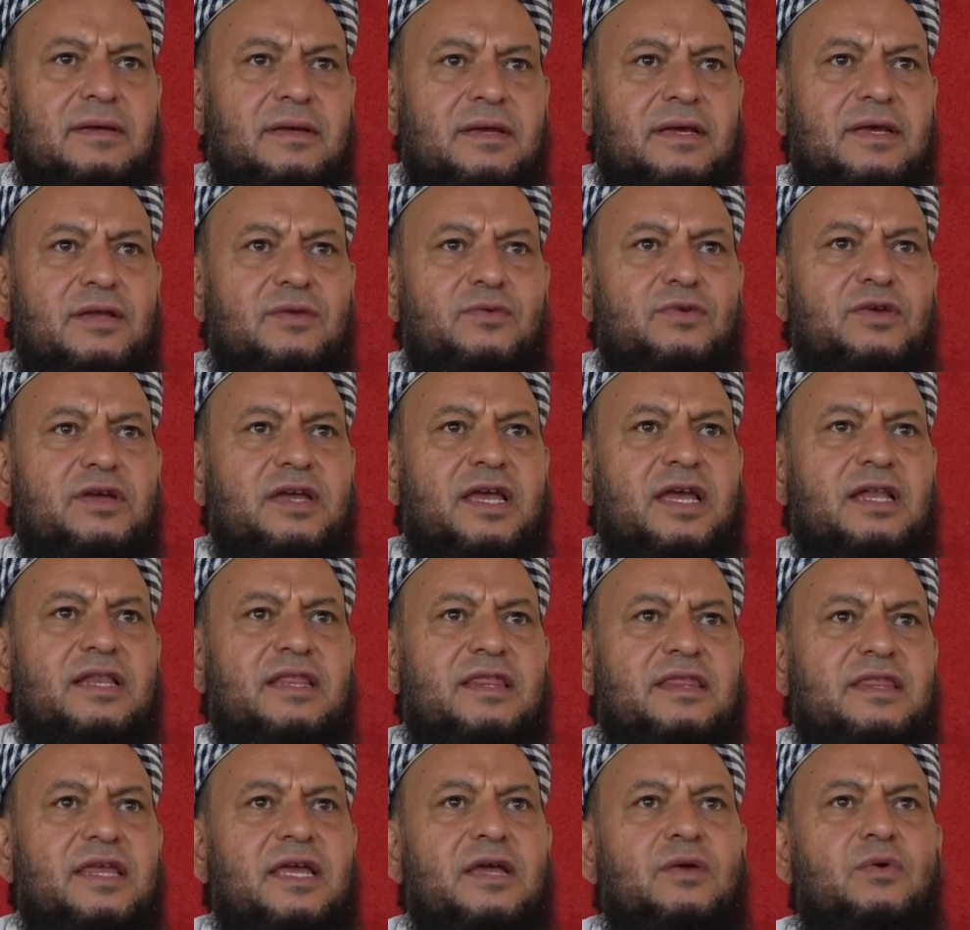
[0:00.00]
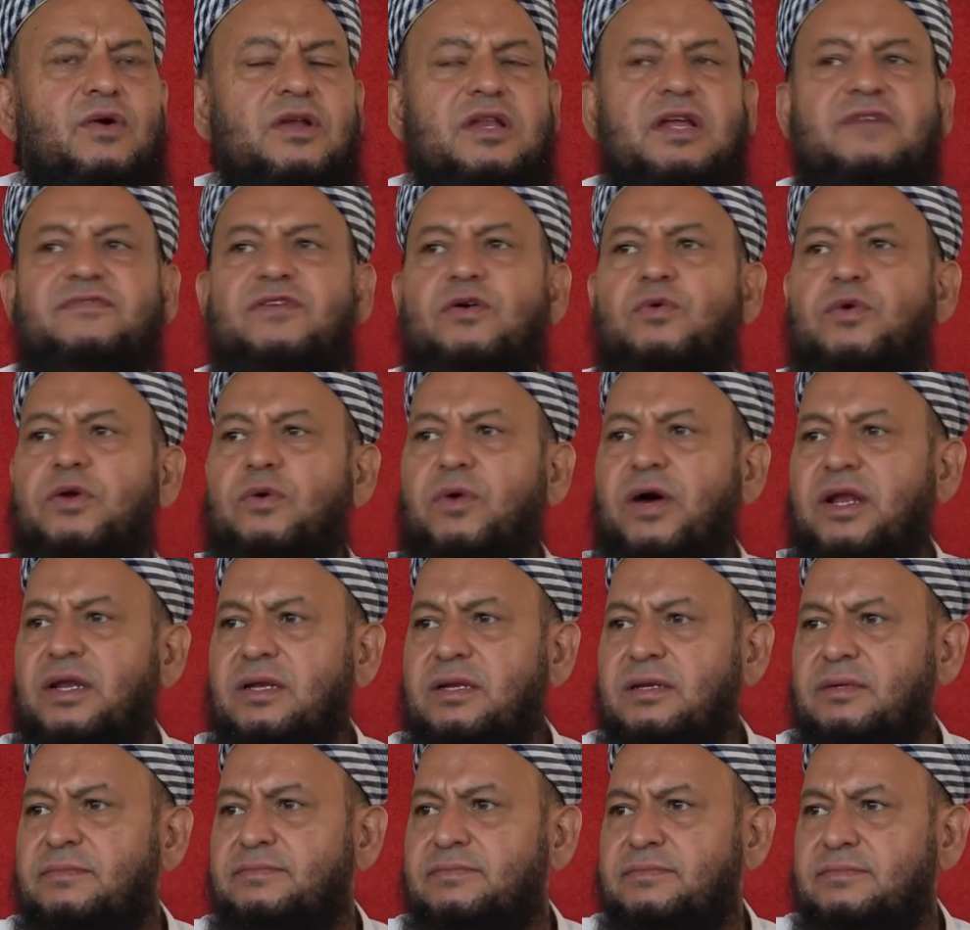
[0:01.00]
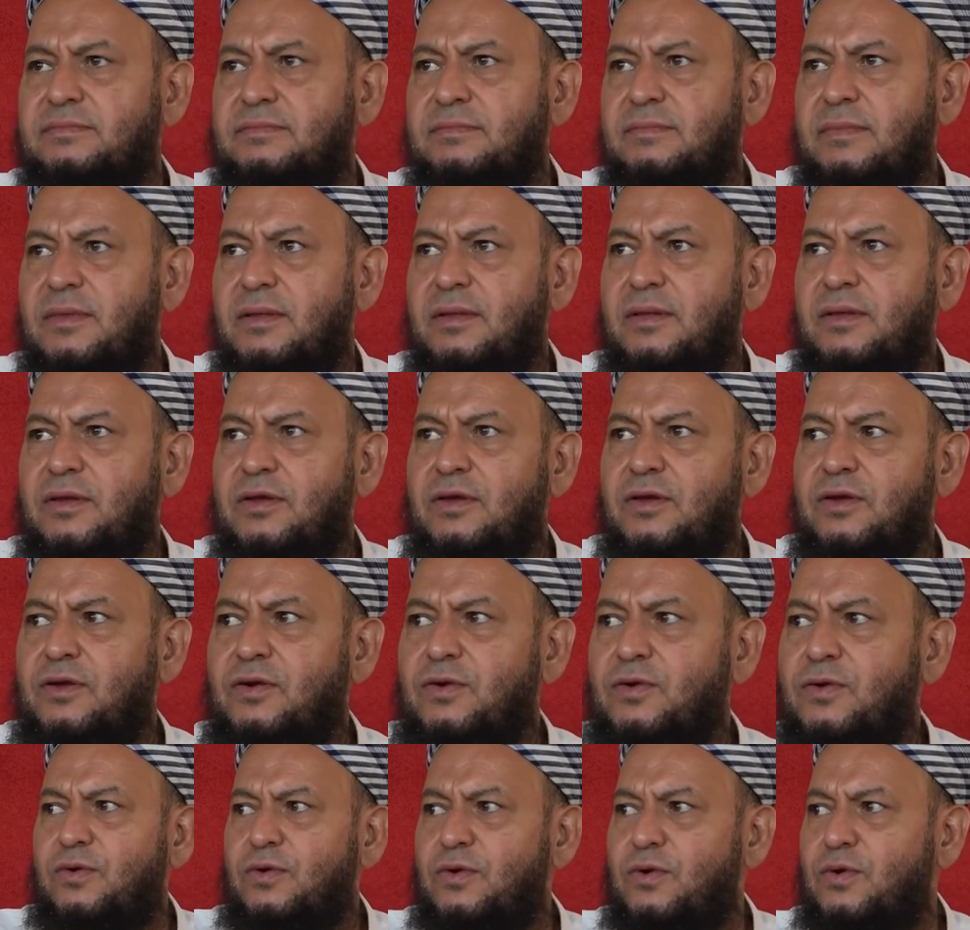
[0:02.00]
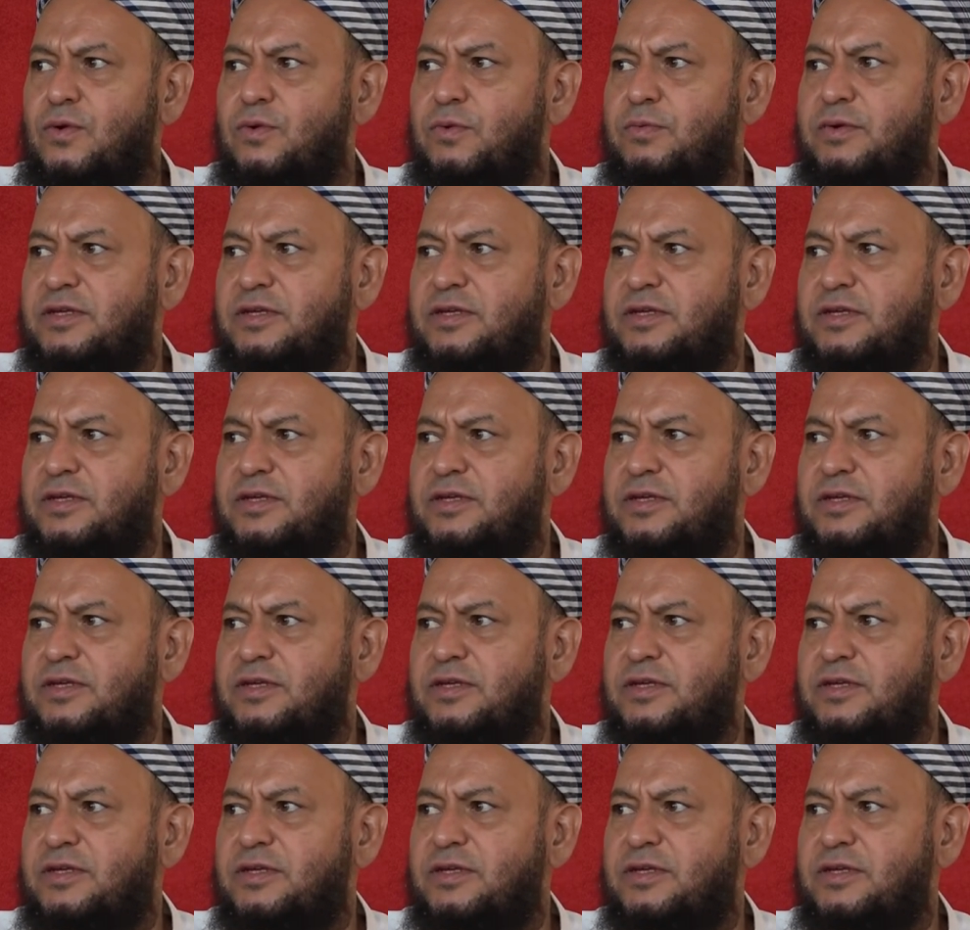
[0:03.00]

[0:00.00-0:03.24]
and we can think whatever we want, or we